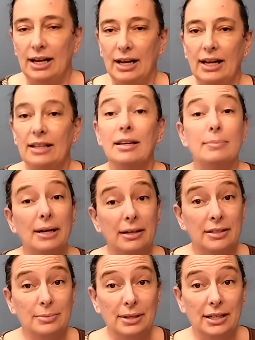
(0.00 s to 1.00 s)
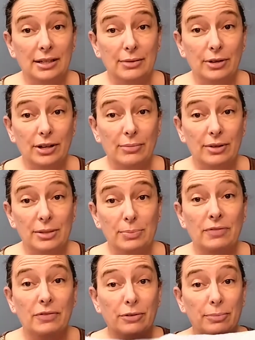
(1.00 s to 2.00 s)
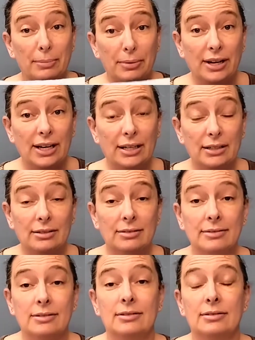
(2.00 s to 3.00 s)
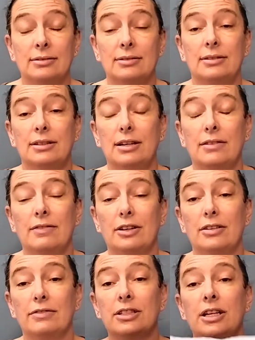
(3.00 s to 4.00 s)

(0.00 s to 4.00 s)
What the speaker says: then back to where I was before my brain got involved.